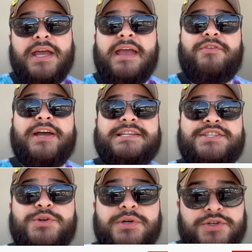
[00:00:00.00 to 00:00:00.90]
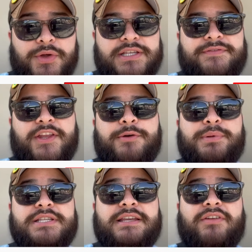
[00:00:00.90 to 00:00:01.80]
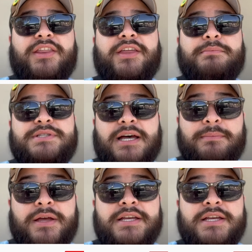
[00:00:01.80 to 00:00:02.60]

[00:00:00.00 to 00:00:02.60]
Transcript: If you guys do enjoy this video, please give it a thumbs up.